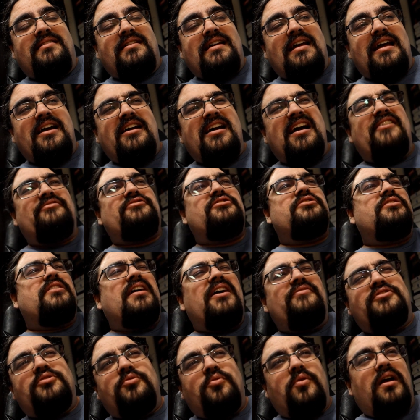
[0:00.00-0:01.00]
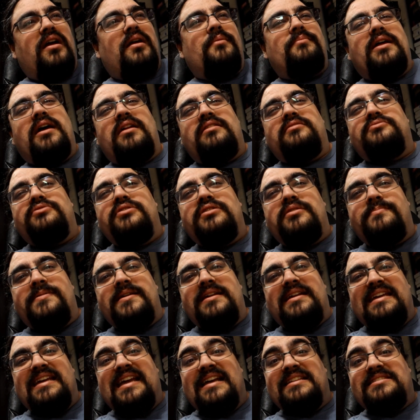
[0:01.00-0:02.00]
after wearing him down a little
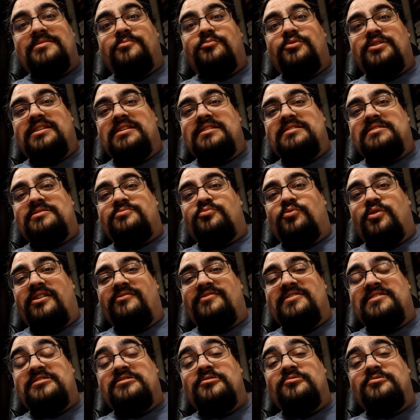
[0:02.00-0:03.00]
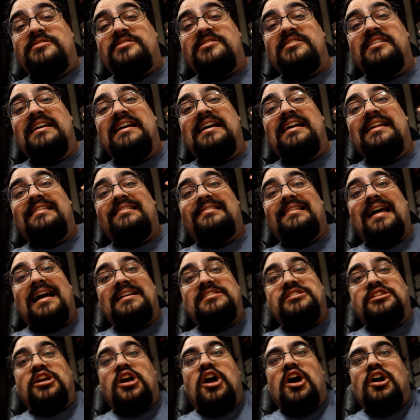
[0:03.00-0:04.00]
bit, he ends up with one of his suits
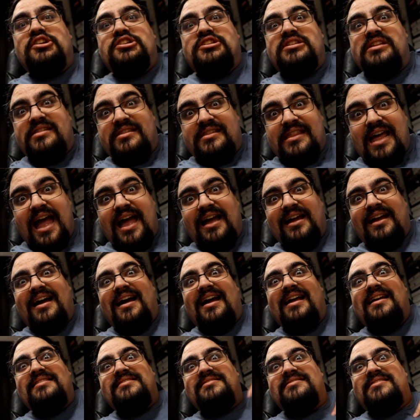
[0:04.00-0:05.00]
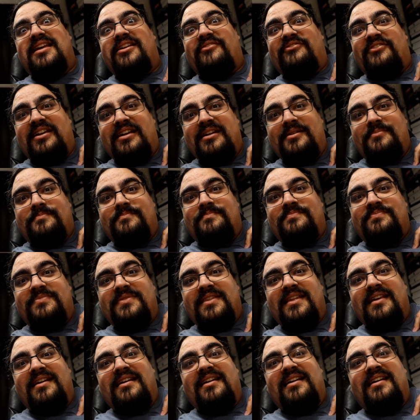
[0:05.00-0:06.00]
latching onto that guy instead of him,
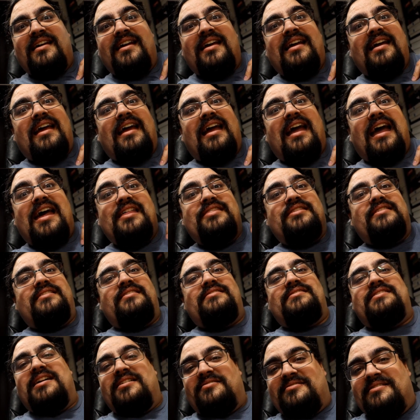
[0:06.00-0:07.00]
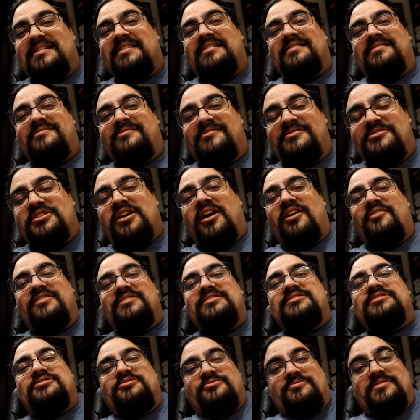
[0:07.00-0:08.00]
and then telling
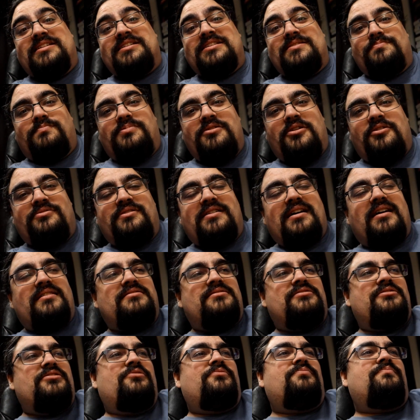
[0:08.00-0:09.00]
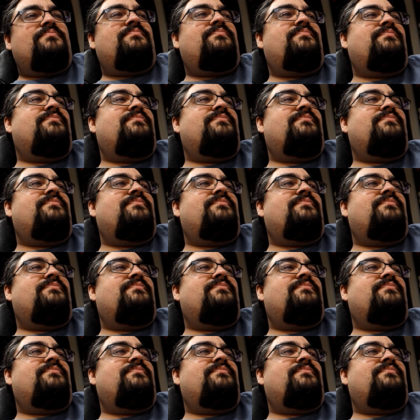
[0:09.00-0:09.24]
Jarvis to explode that suit.